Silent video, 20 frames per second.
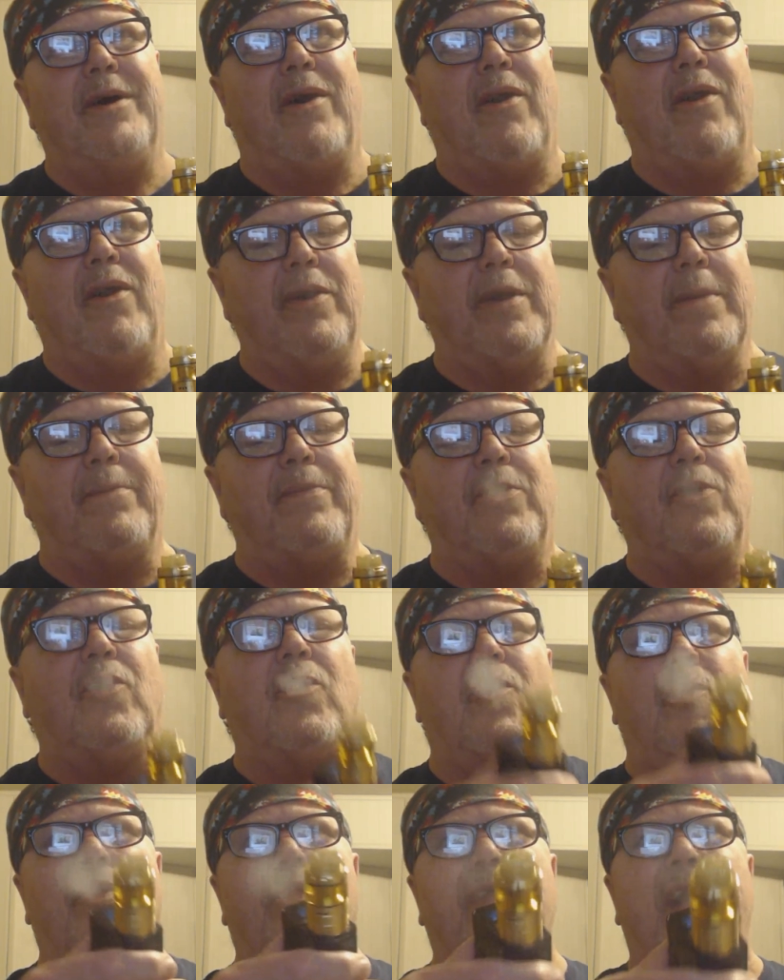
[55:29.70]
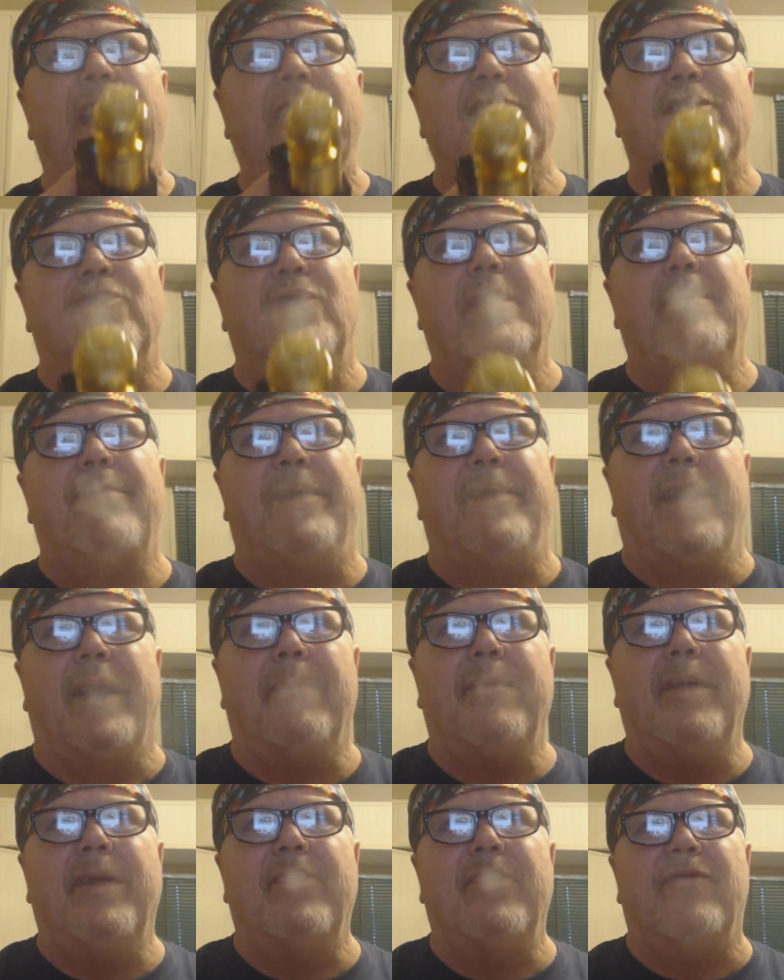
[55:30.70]
hard to pull with that drip tip.
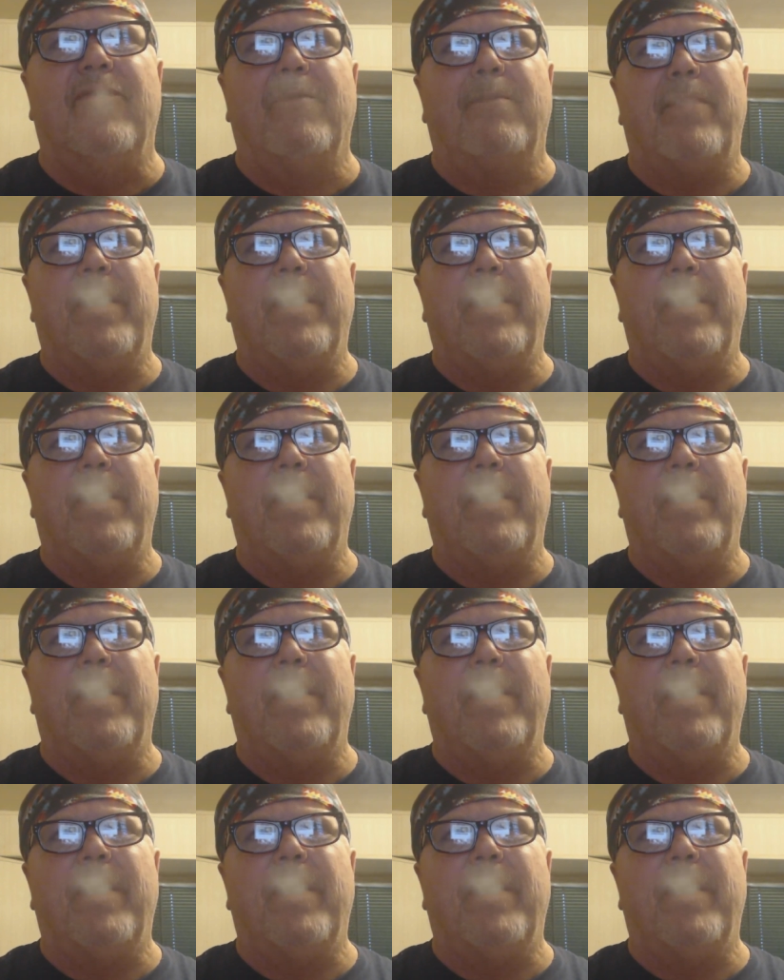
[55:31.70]
It's the